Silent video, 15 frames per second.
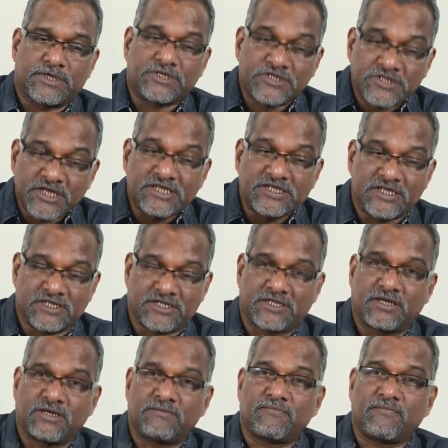traces
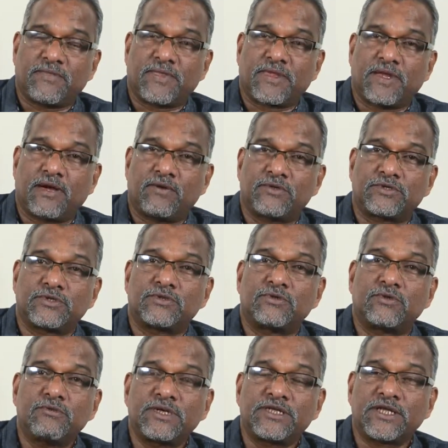out
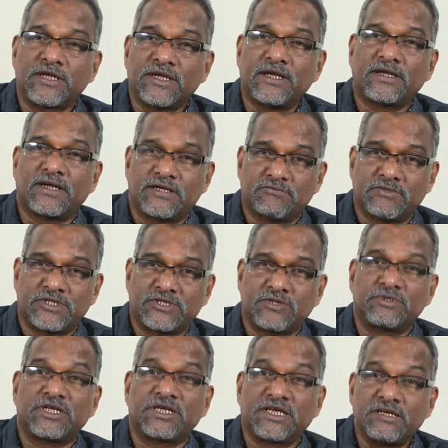who were the real culprits, who
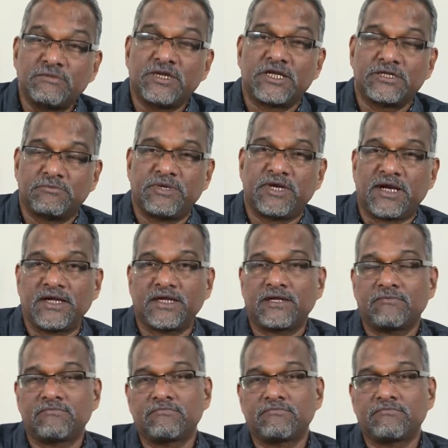were the criminals behind them.